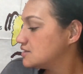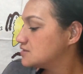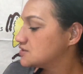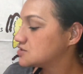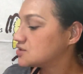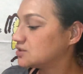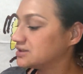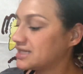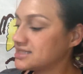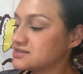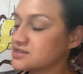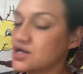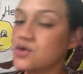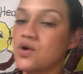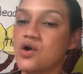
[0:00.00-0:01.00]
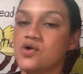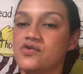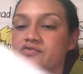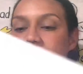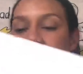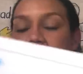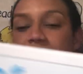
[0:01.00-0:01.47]
So let's go
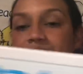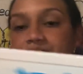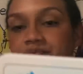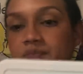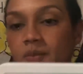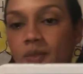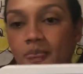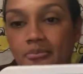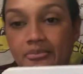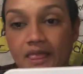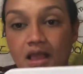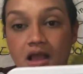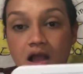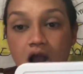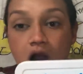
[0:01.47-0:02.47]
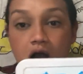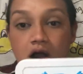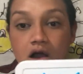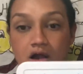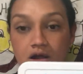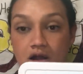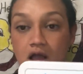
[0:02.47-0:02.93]
over
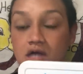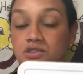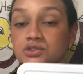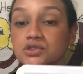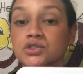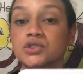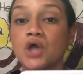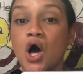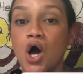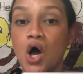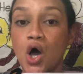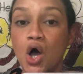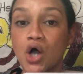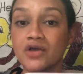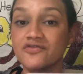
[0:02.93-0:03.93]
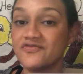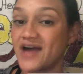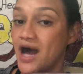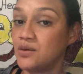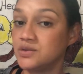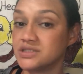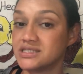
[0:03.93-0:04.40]
our long
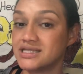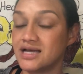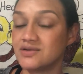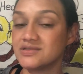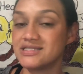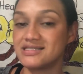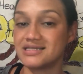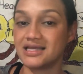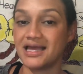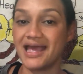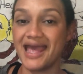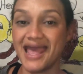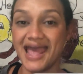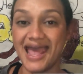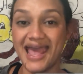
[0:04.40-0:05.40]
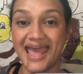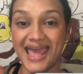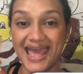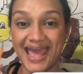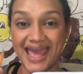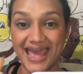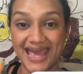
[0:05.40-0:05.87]
vowel sounds.
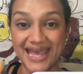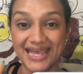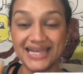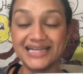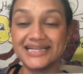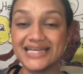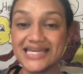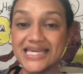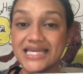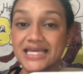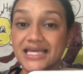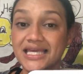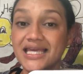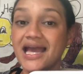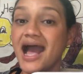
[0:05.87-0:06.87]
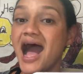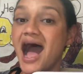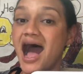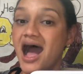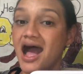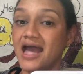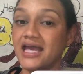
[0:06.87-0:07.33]
A, E,
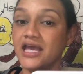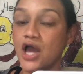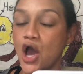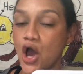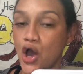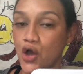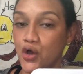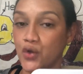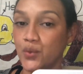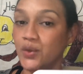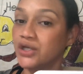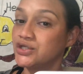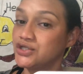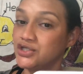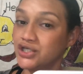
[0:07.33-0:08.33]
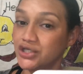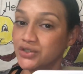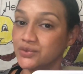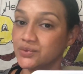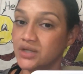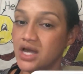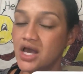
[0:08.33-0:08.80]
I, O,
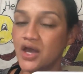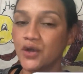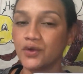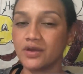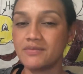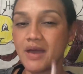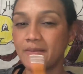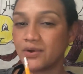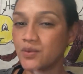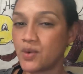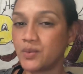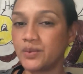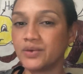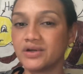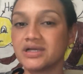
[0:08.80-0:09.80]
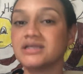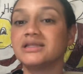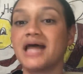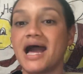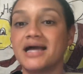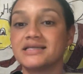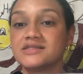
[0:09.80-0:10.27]
U. Remember when we were in
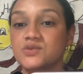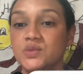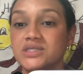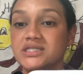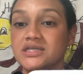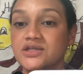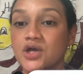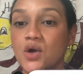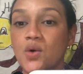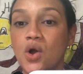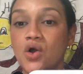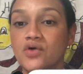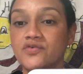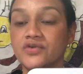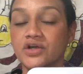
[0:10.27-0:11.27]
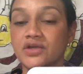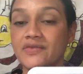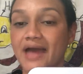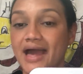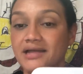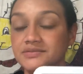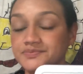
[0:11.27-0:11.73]
class, we did go over
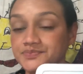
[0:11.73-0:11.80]
that